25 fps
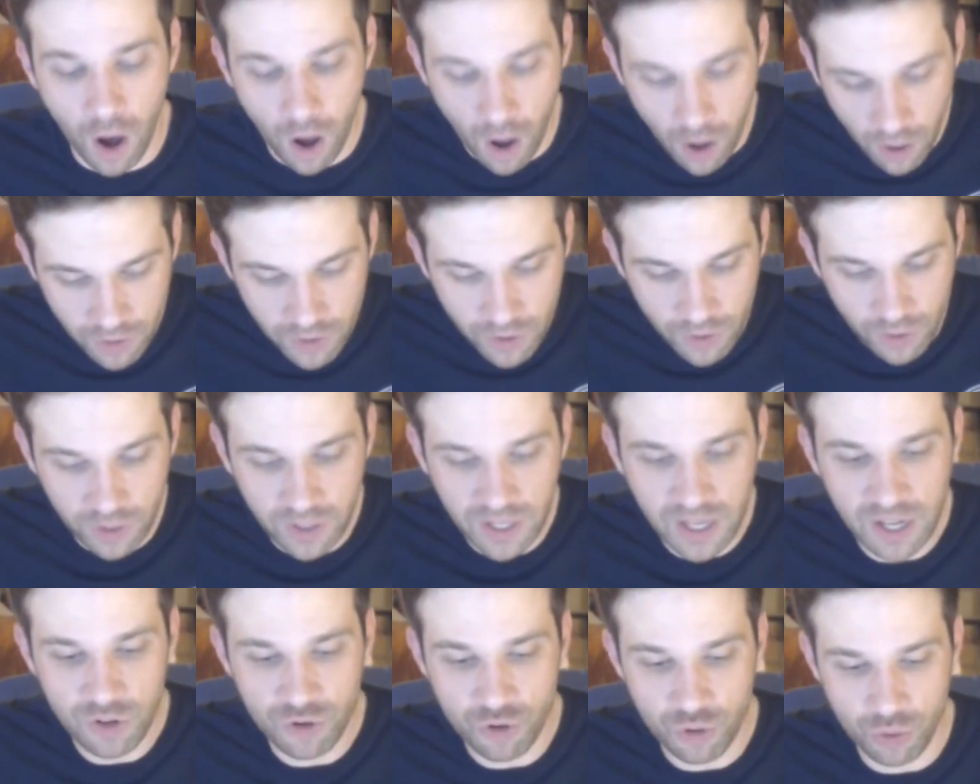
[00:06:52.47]
under
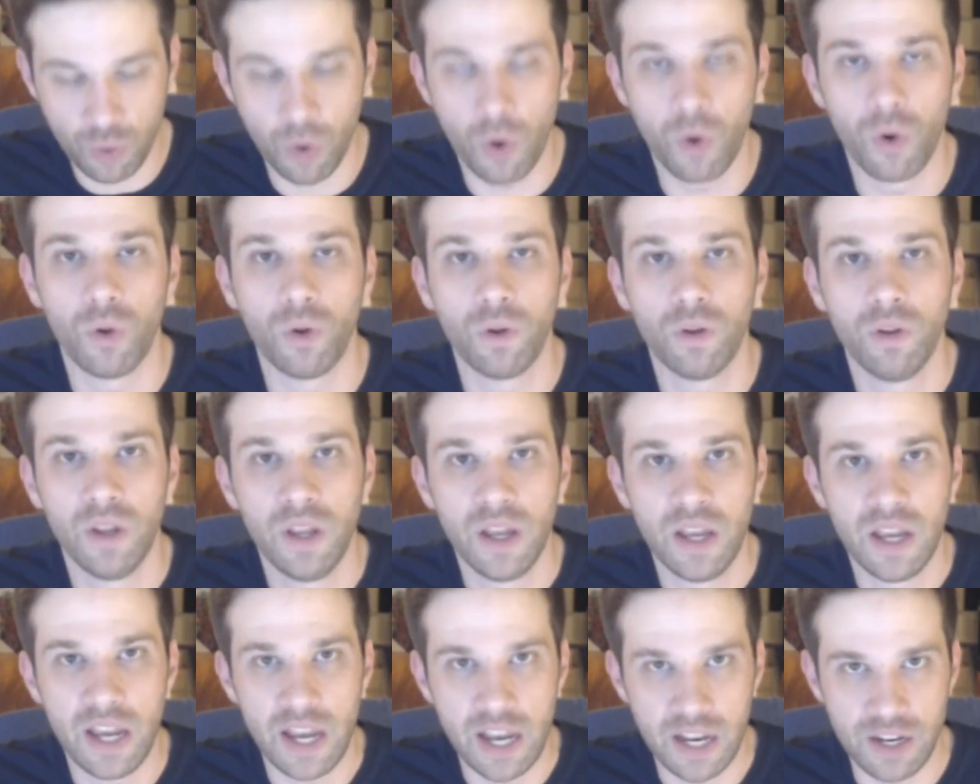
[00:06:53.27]
control
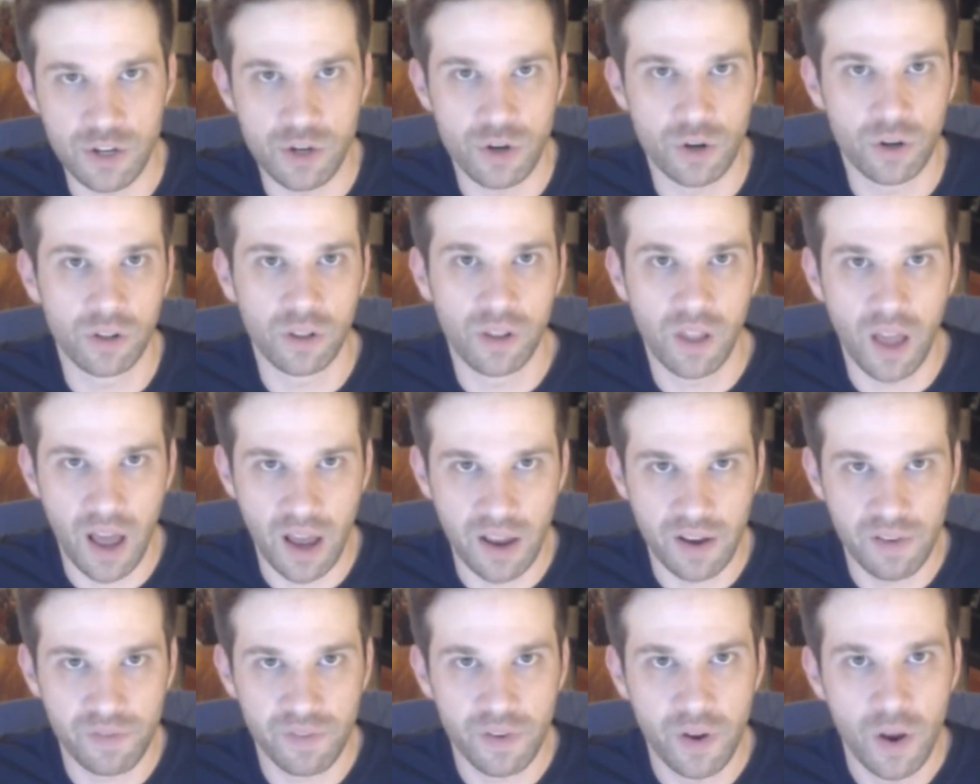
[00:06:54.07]
in your
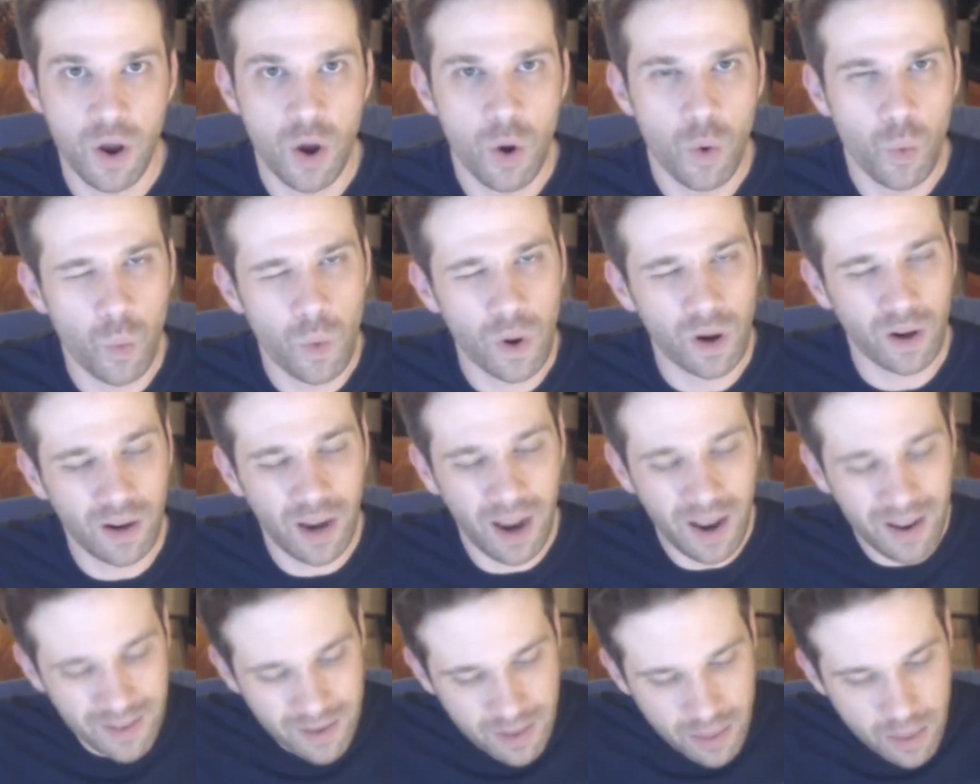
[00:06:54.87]
life, where
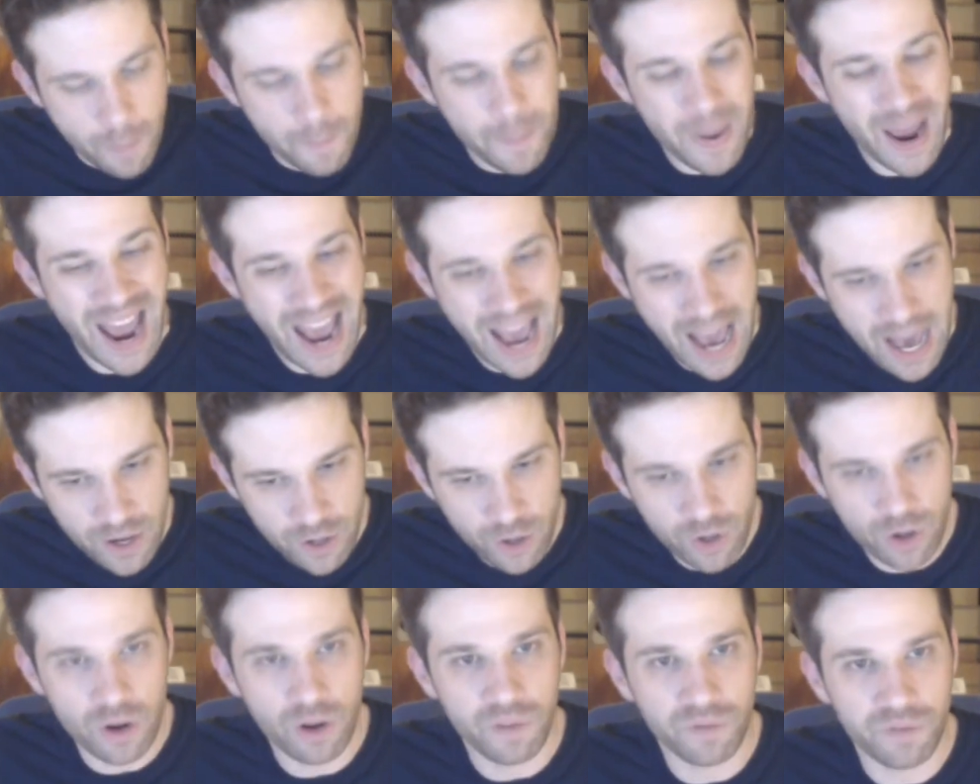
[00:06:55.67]
kind of the
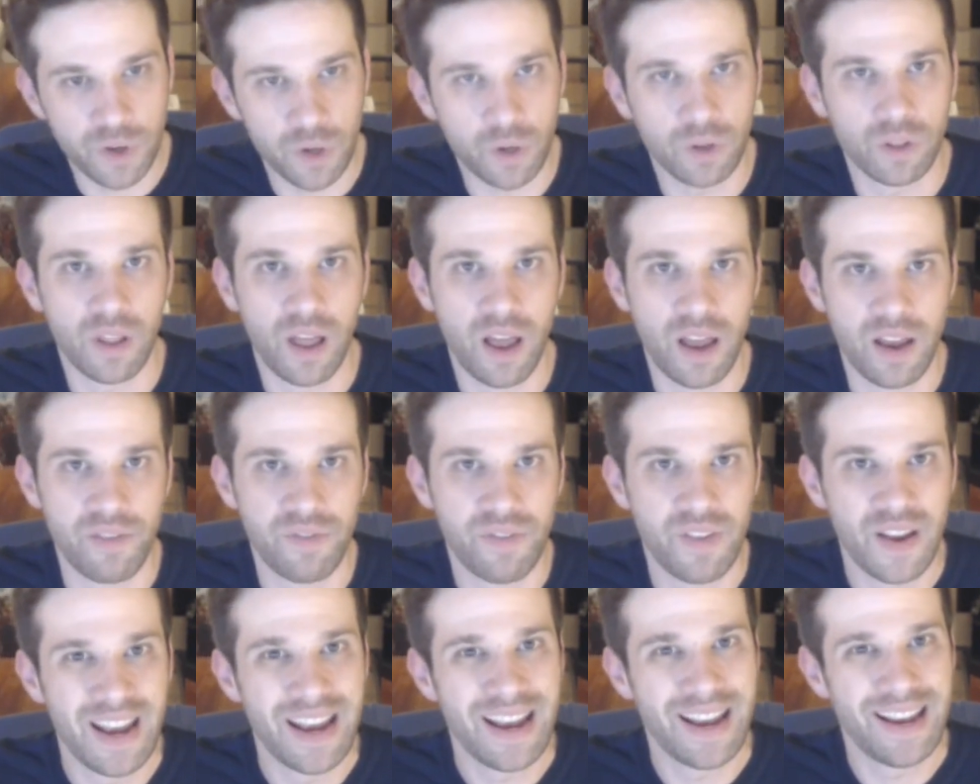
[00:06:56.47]
pattern of your
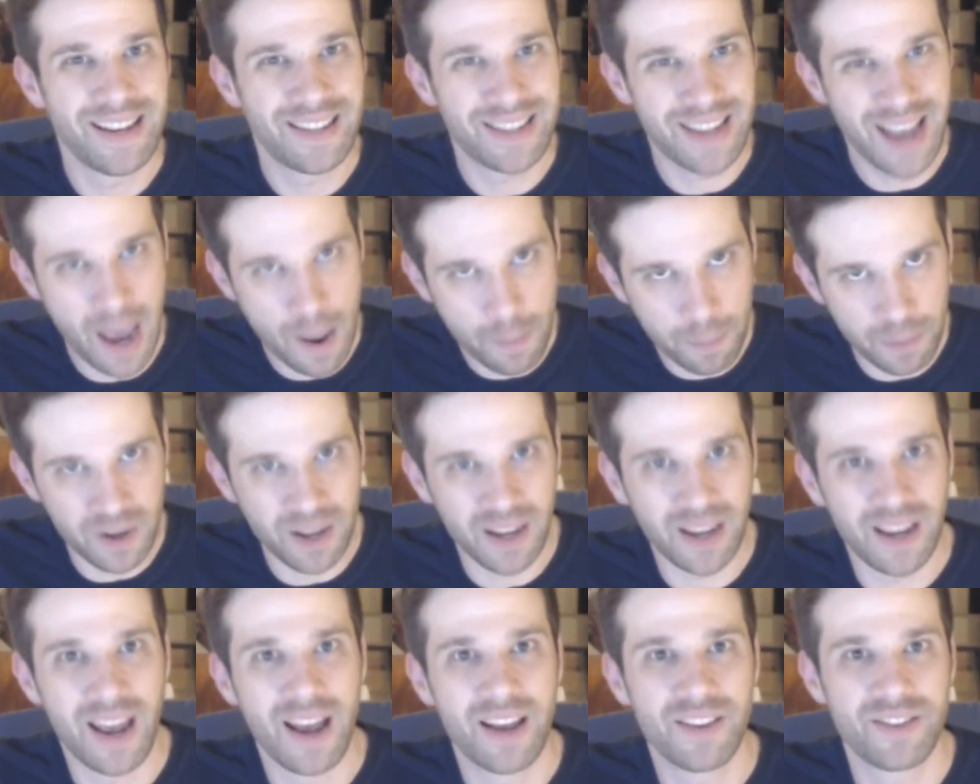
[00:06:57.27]
life is
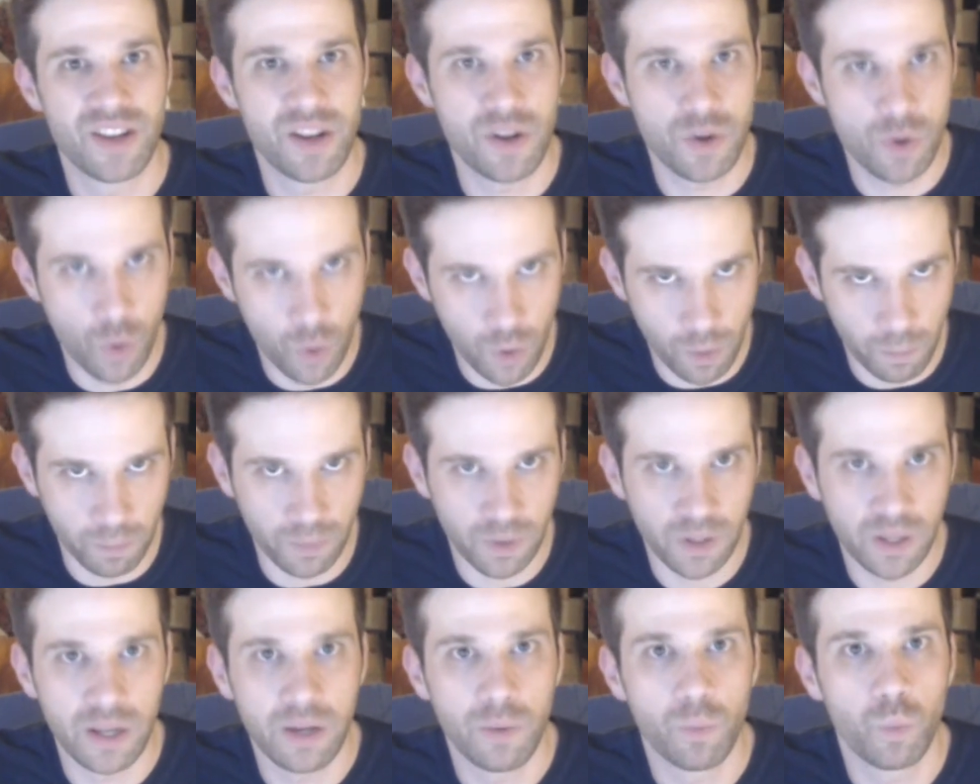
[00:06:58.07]
happening as it
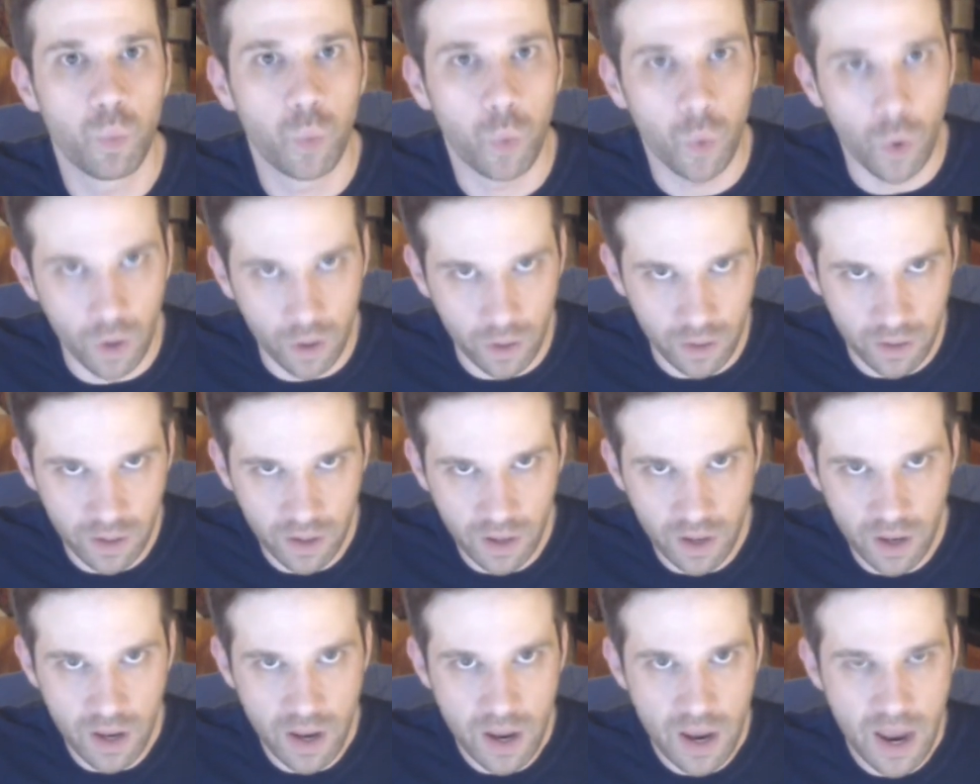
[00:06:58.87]
normally would,
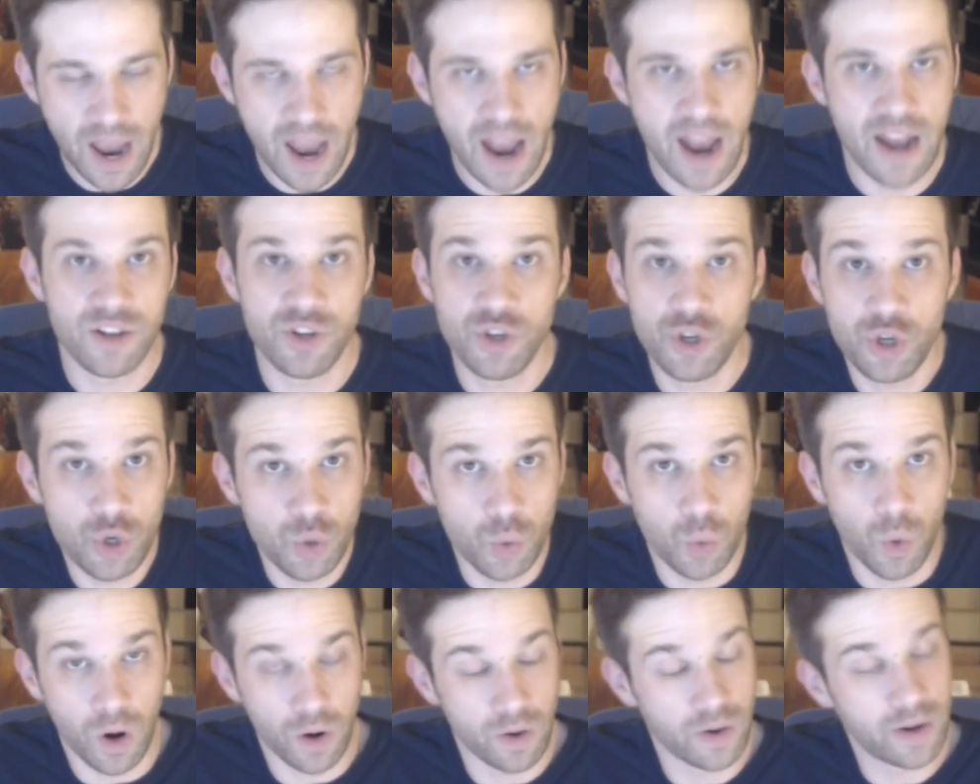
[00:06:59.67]
and
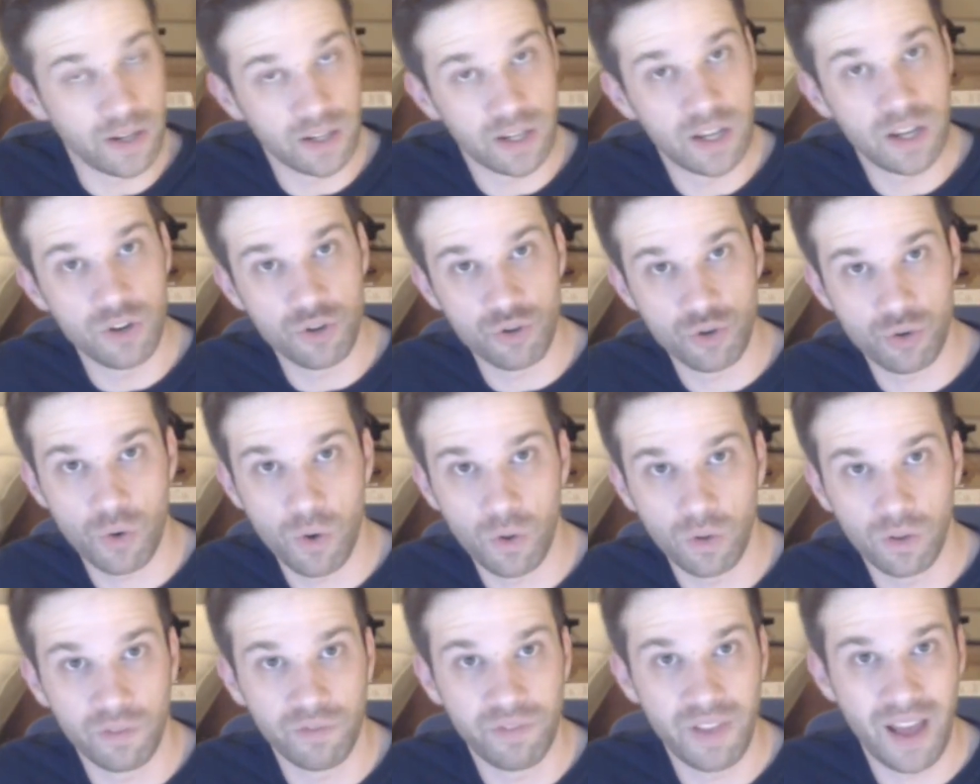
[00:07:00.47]
you are in
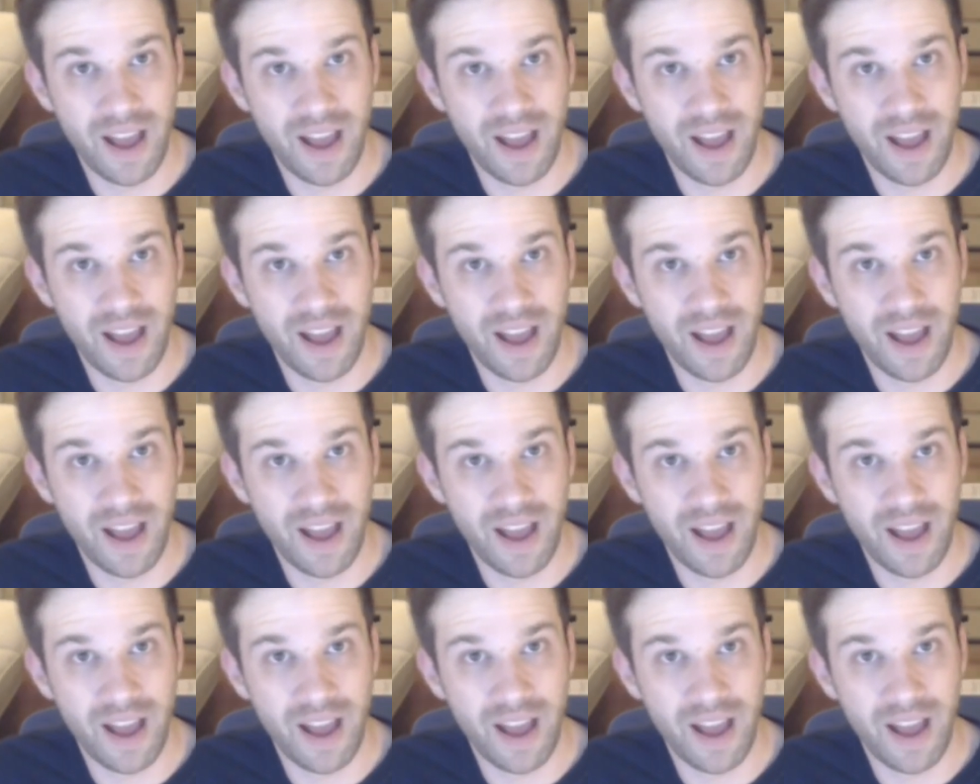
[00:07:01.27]
control of